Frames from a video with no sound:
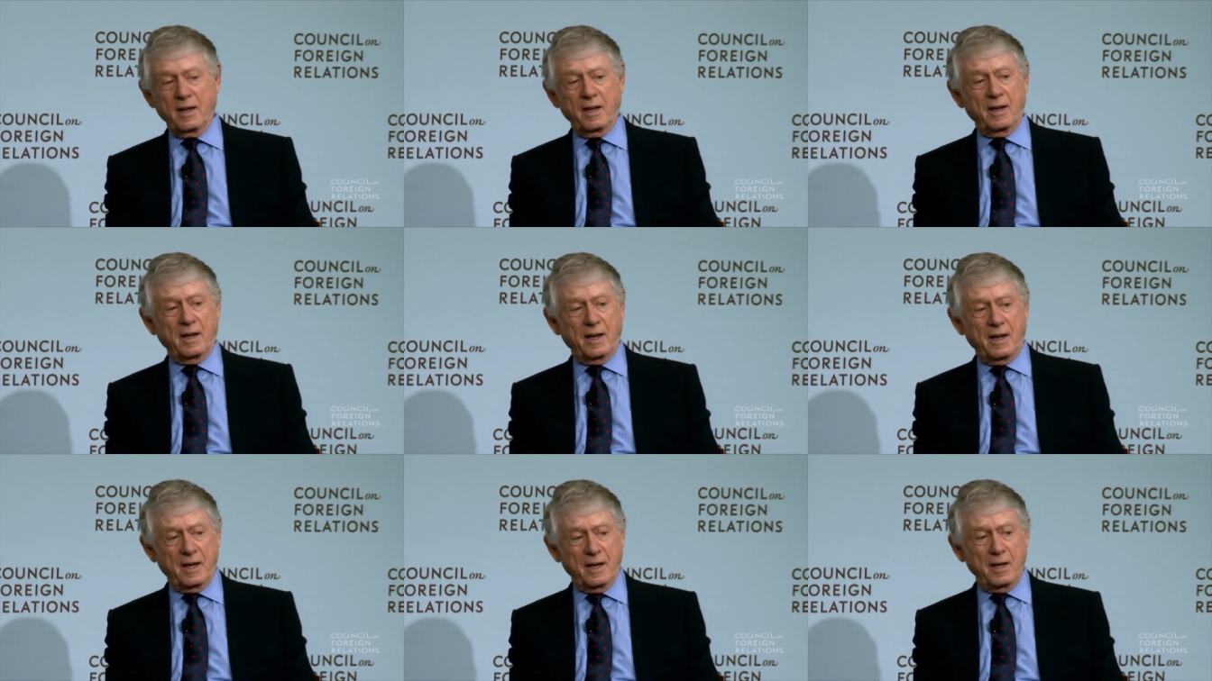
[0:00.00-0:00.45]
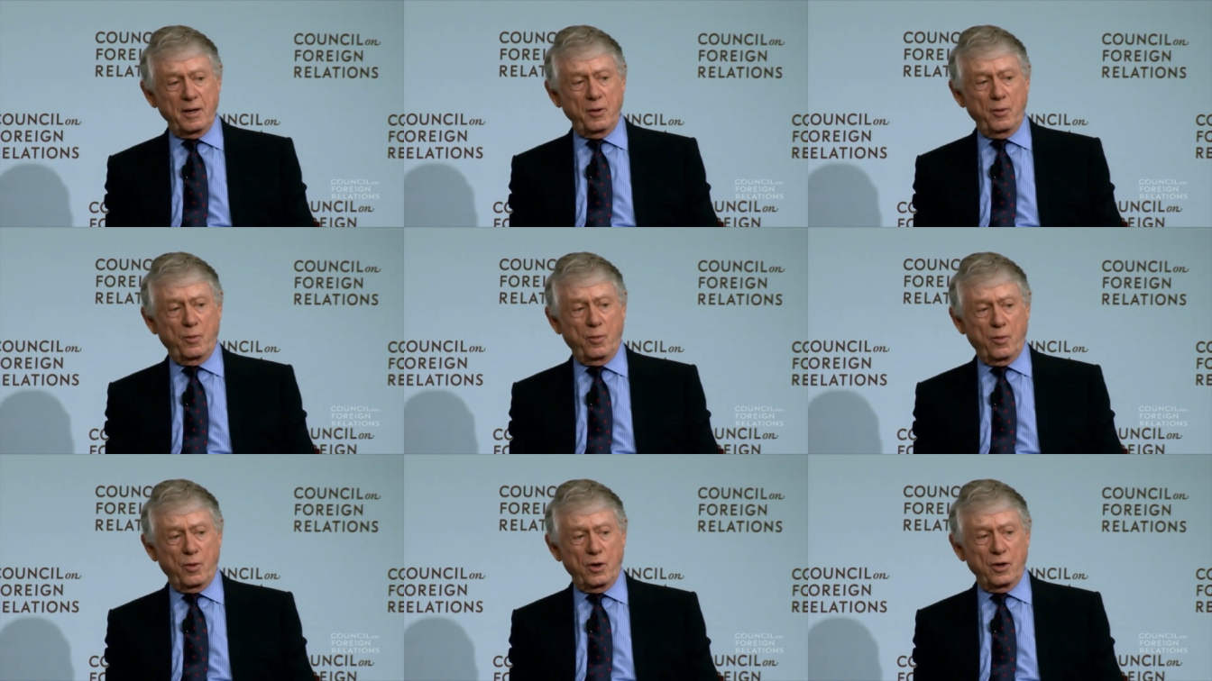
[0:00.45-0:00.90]
And I
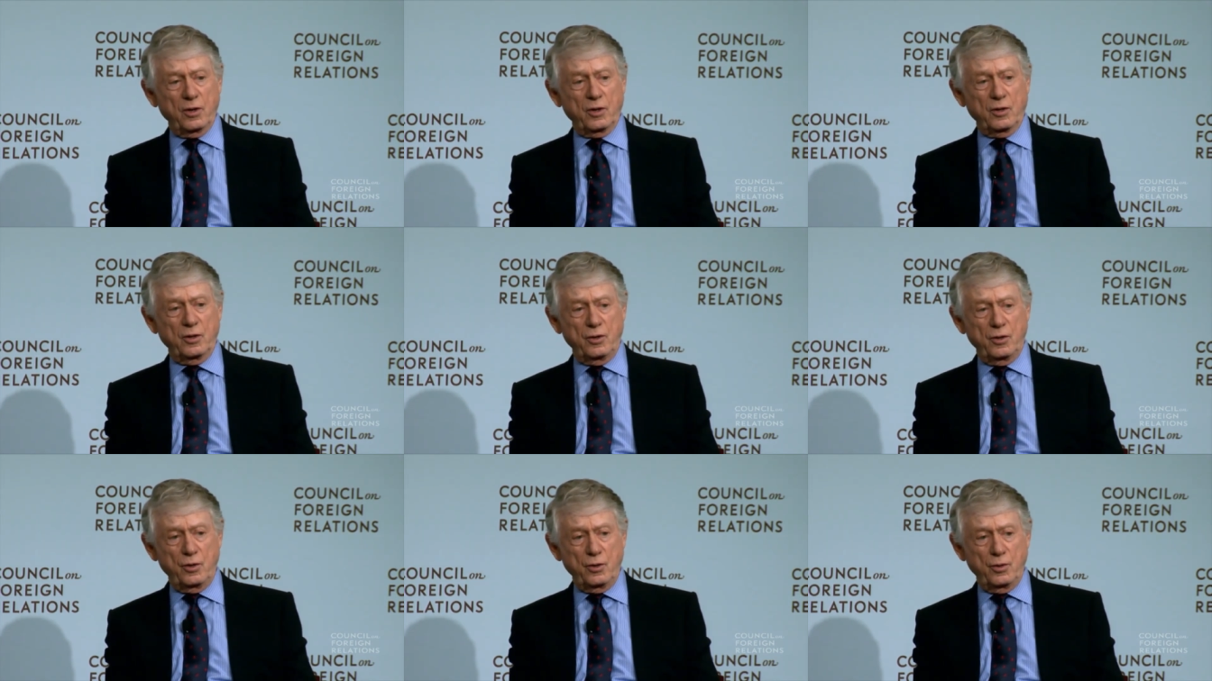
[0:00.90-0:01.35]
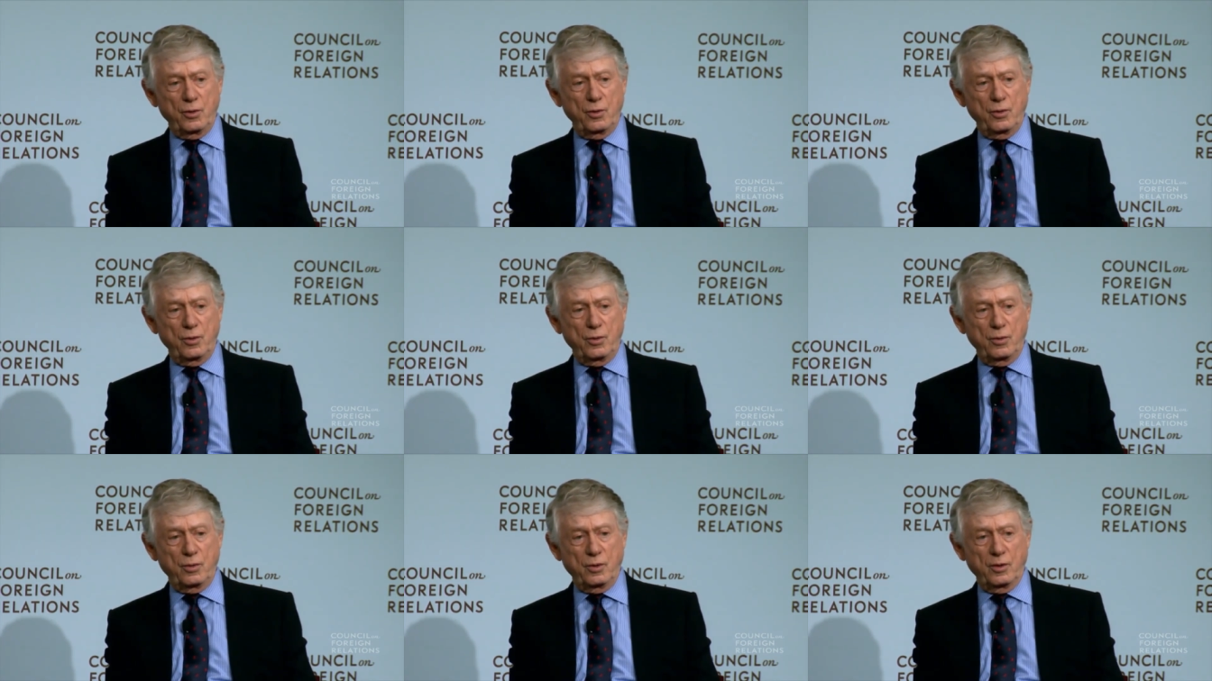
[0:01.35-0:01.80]
want
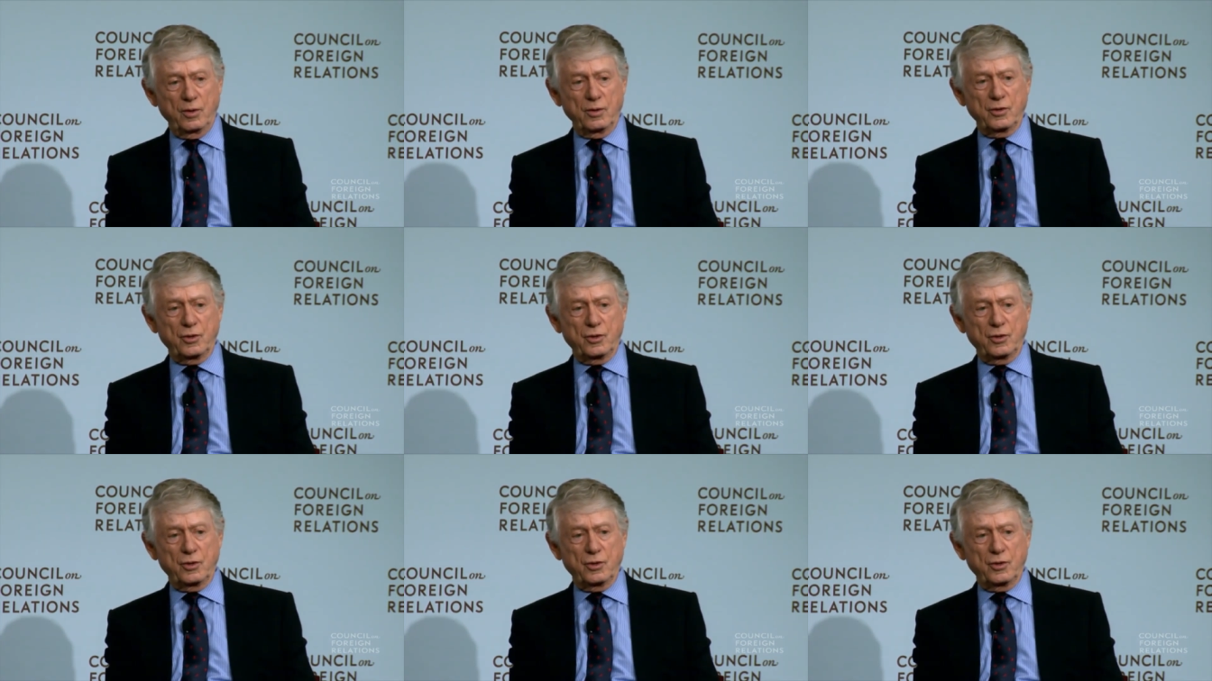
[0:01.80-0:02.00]
you